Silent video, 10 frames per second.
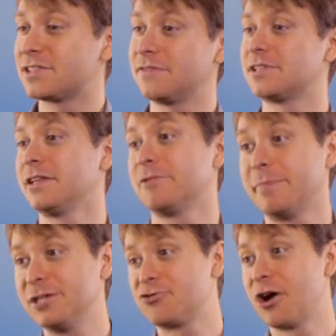stuff delivered
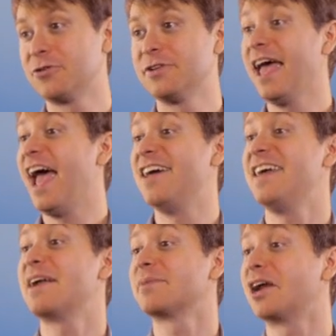by drone, and
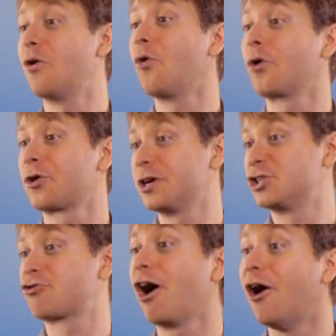then I'm gonna order a
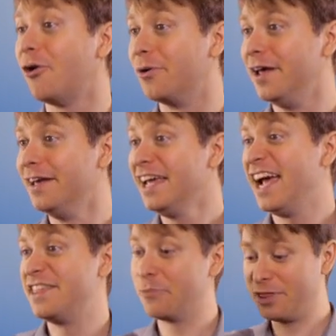drone.
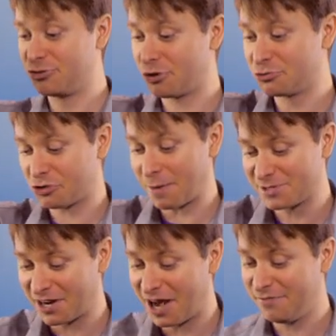And then when the drone
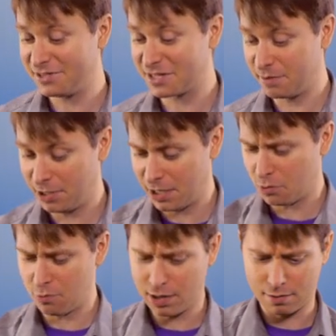drops it off, it's gonna be
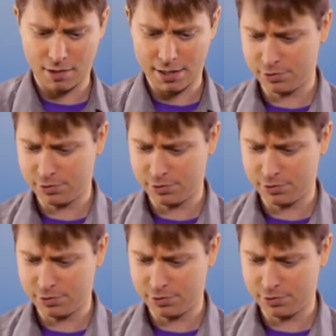like, what am I